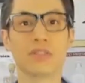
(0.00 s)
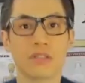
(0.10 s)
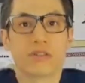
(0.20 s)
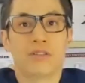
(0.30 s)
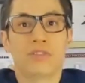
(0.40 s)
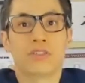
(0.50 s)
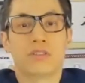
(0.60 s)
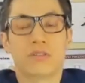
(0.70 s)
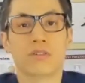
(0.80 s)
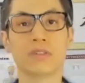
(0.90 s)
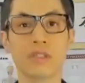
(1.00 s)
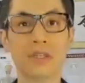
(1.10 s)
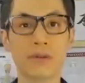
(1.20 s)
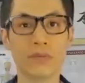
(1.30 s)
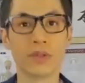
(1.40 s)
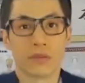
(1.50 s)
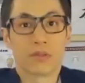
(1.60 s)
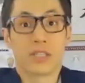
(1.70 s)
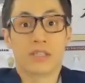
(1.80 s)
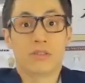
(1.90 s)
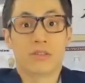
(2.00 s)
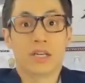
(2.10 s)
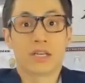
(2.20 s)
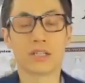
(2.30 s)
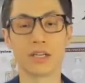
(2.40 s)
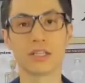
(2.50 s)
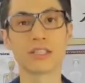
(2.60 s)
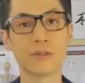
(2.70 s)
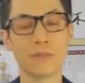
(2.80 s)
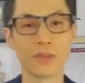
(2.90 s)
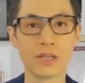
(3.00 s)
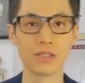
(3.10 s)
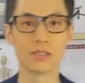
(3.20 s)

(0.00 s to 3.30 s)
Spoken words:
Don't lift your shoulders. Don't tense your neck like this, okay?